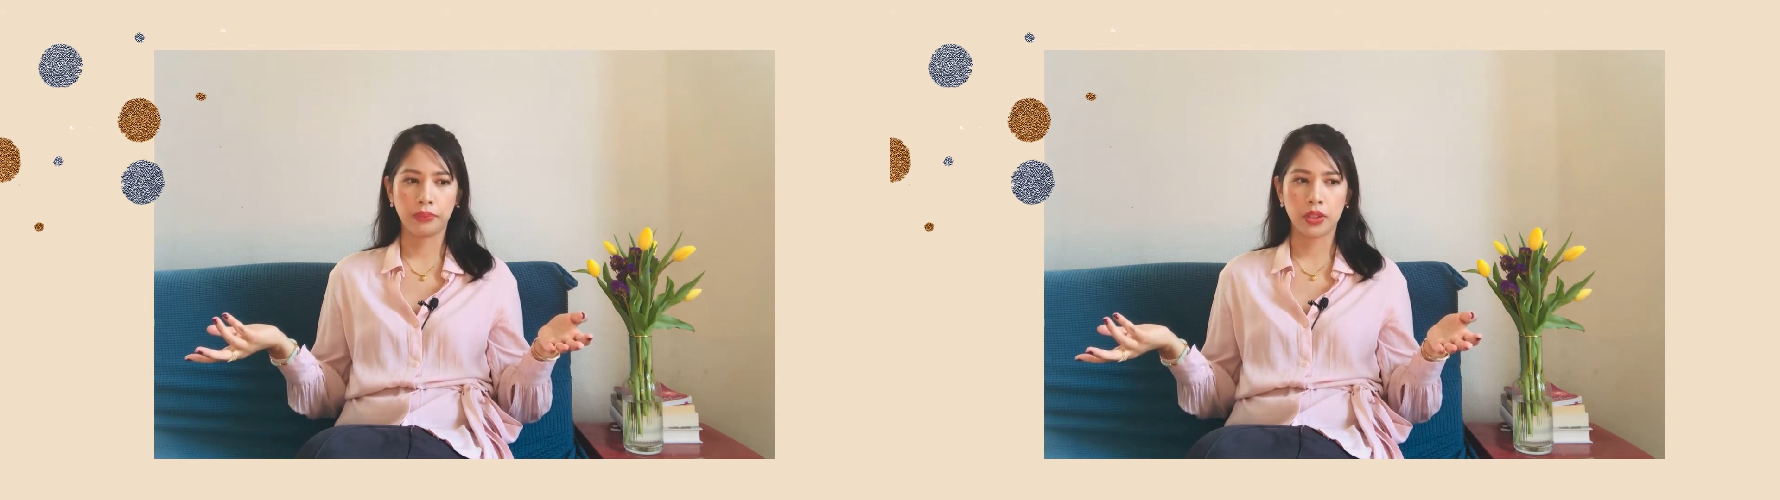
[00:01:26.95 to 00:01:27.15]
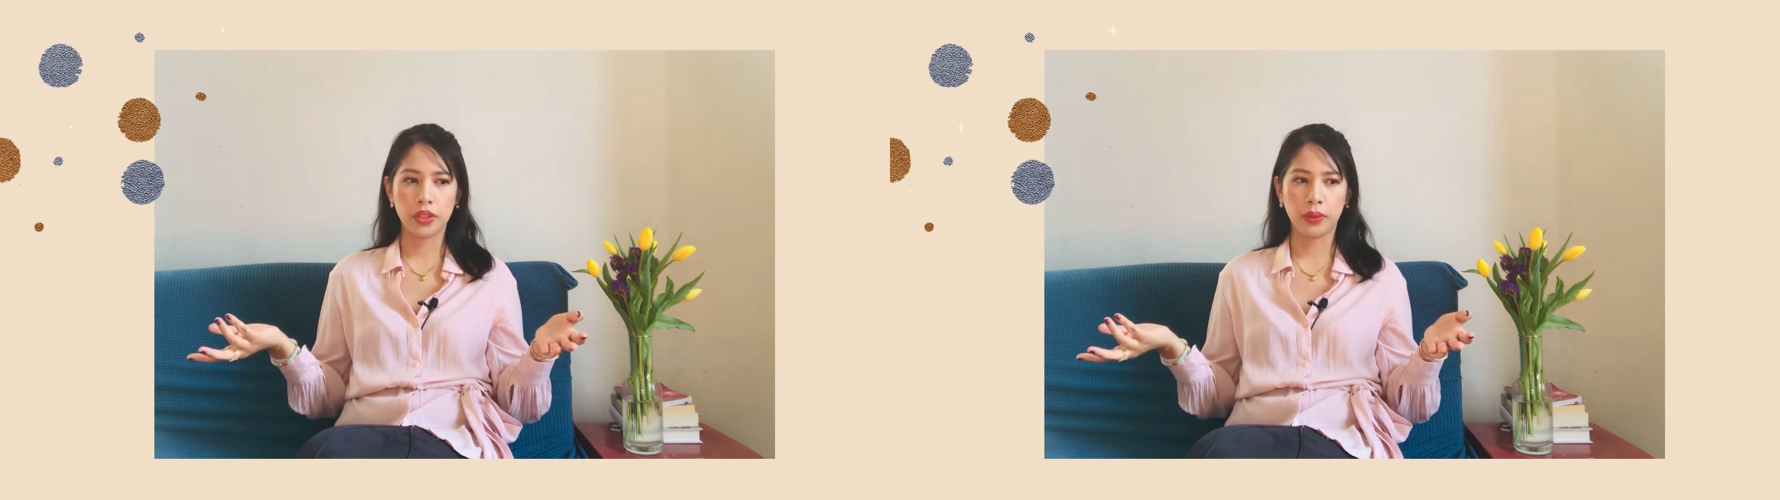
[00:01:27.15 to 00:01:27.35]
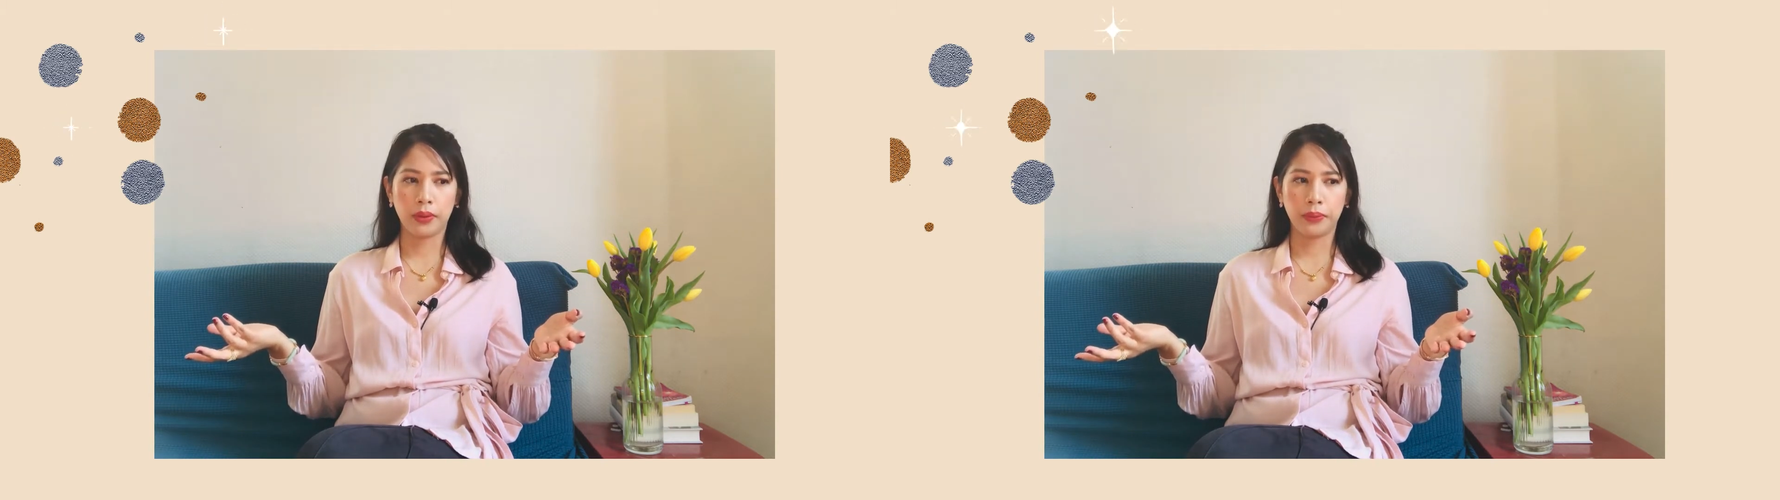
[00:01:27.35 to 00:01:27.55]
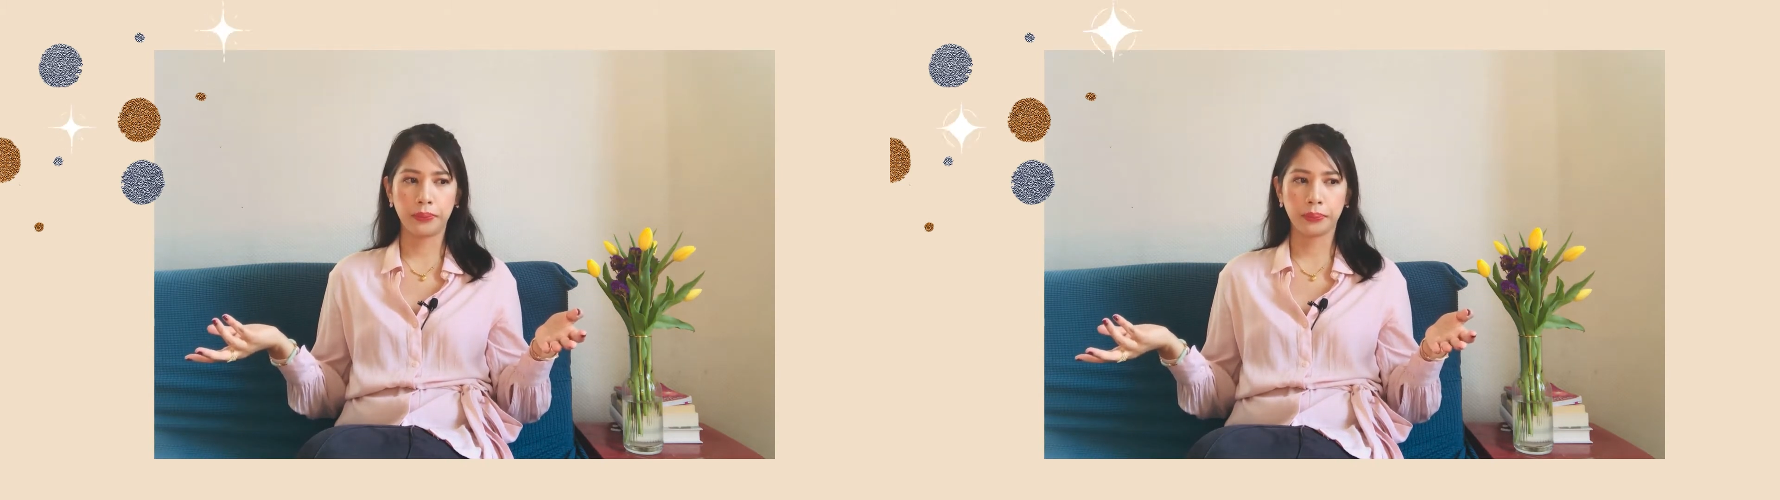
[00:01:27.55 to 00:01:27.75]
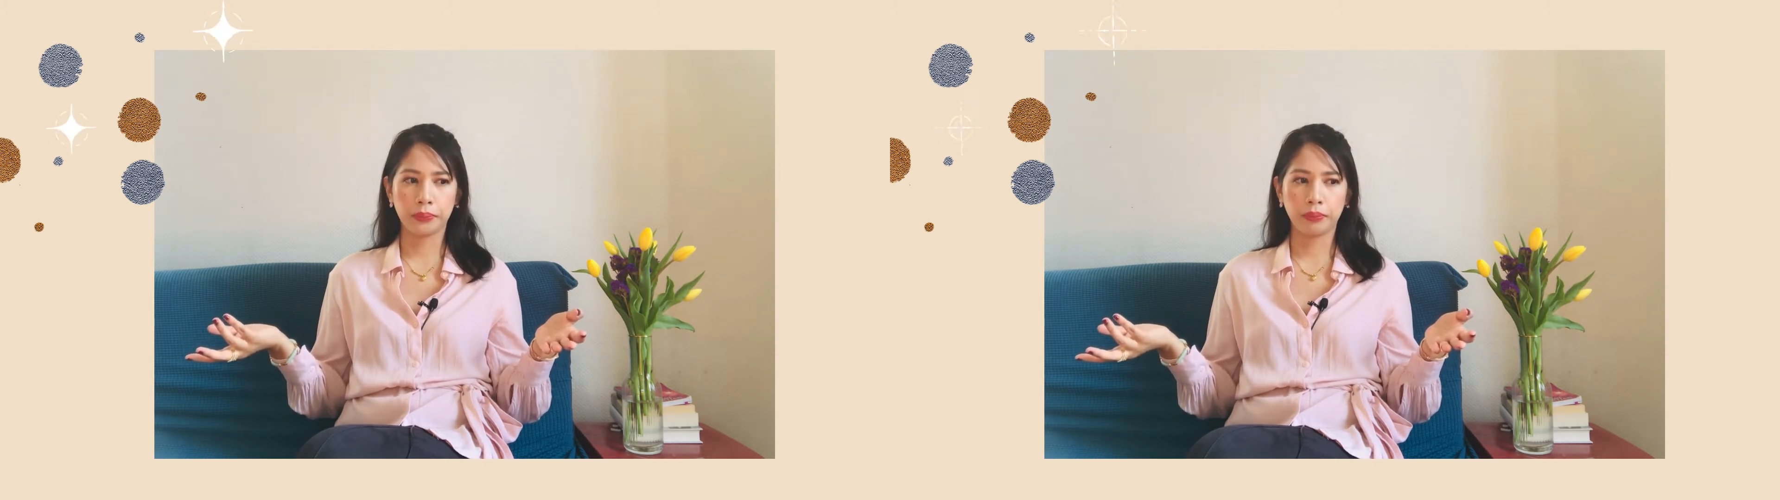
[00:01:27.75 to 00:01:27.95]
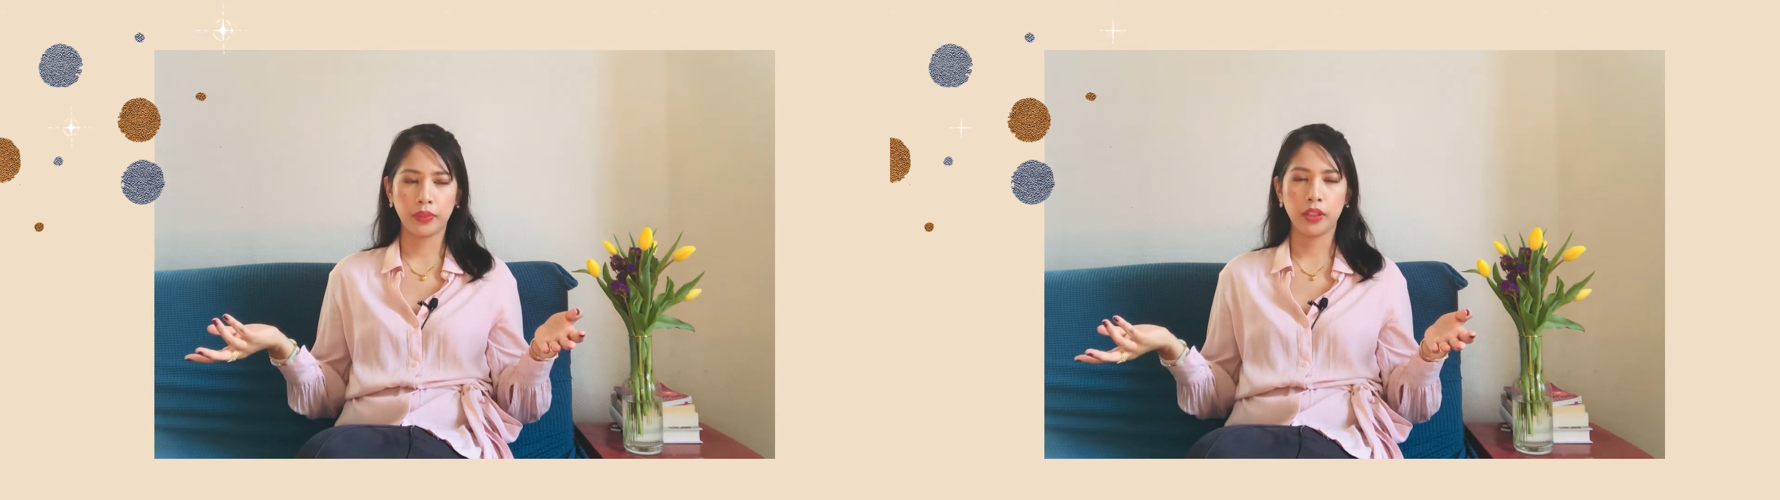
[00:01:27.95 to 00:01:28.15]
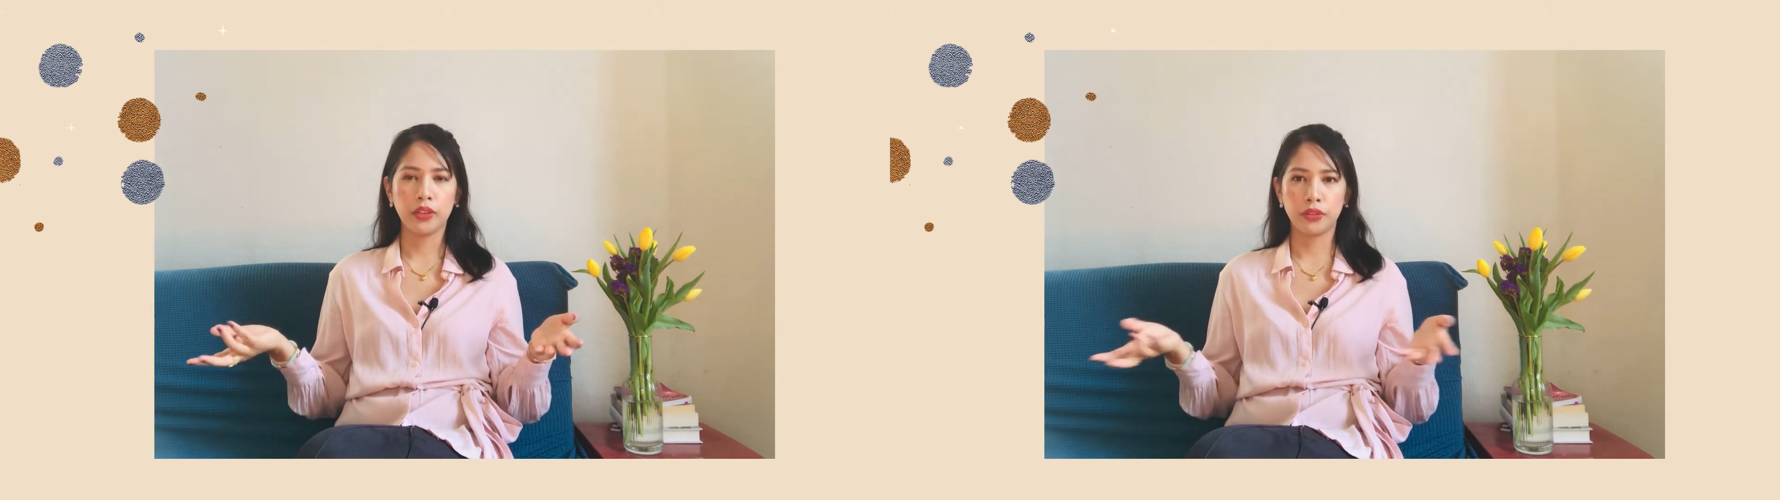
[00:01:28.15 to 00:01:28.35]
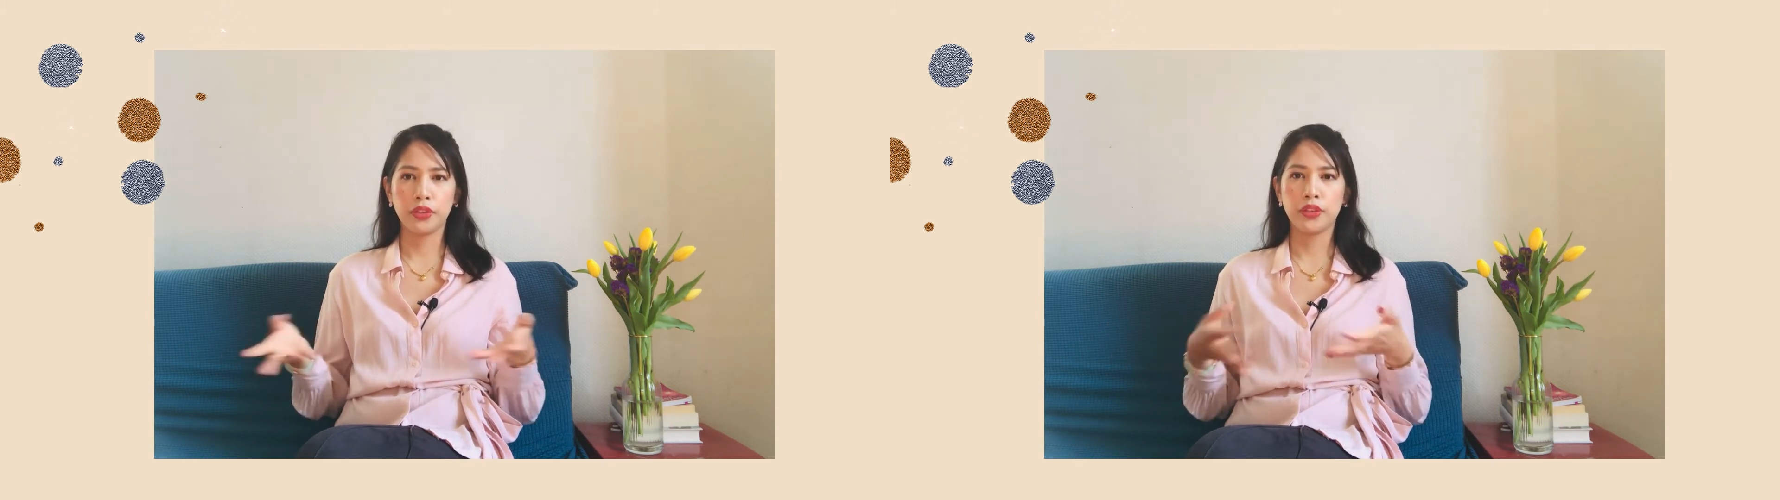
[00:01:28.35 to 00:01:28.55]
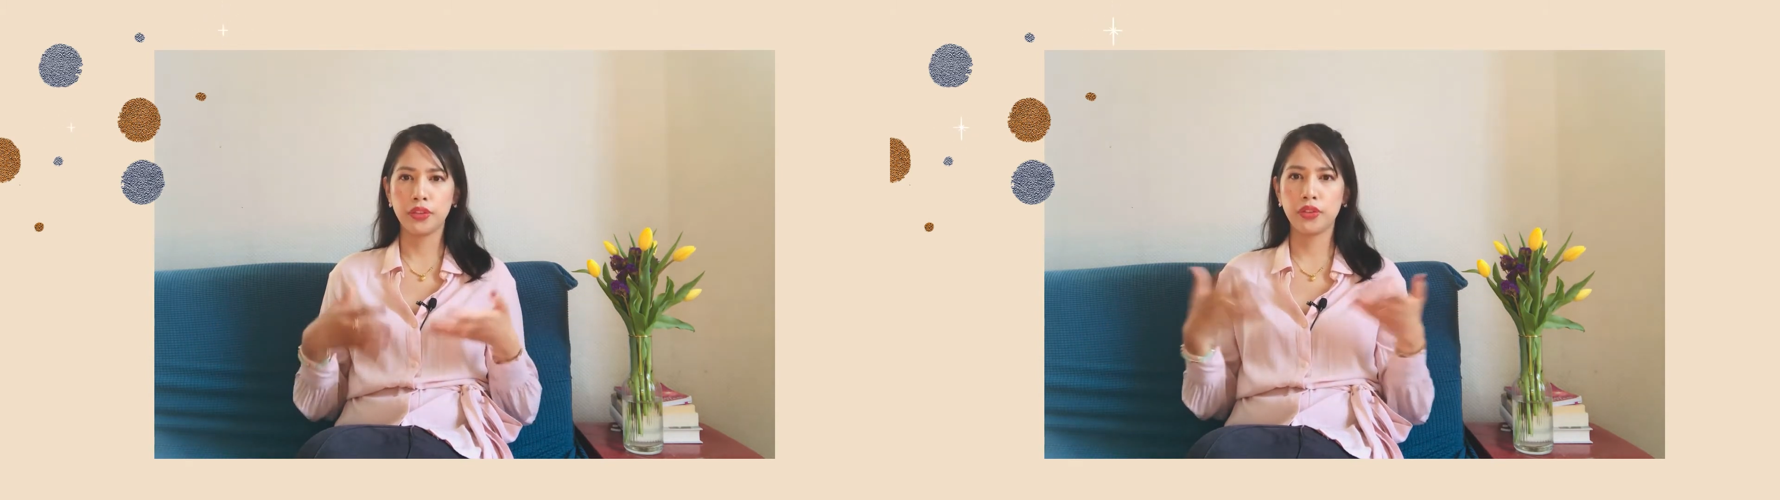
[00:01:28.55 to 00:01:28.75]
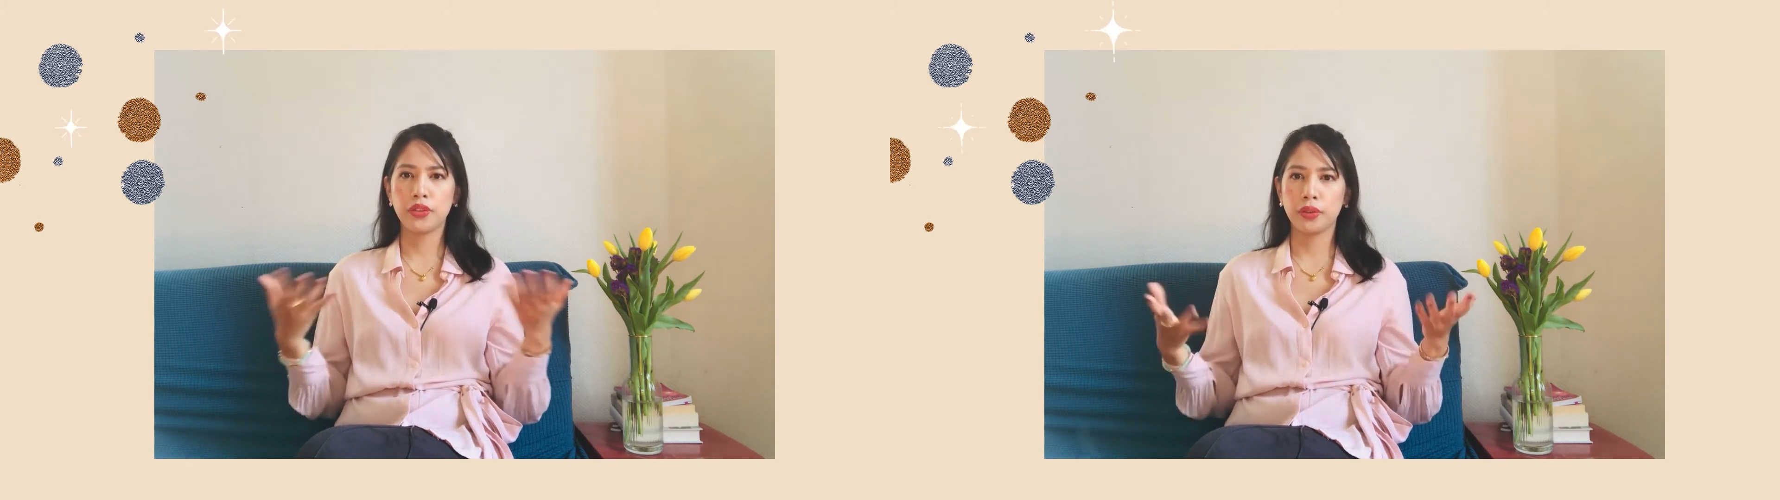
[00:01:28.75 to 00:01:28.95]
So the
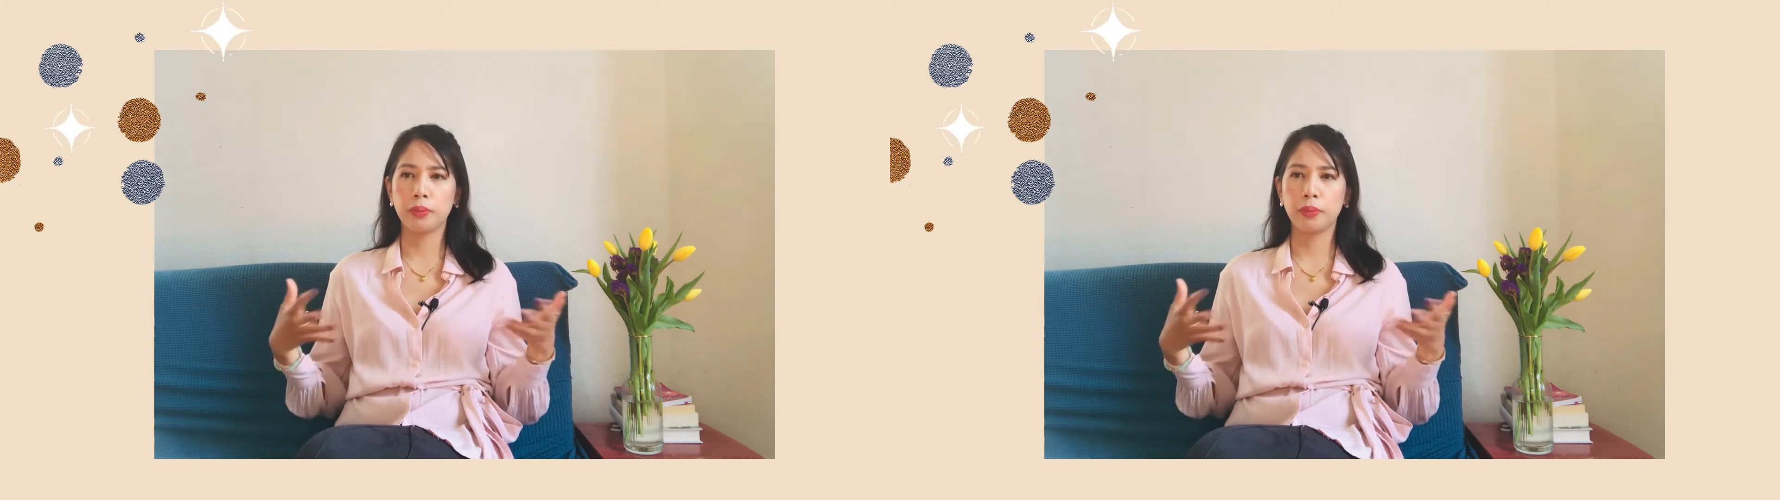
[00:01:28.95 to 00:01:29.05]
first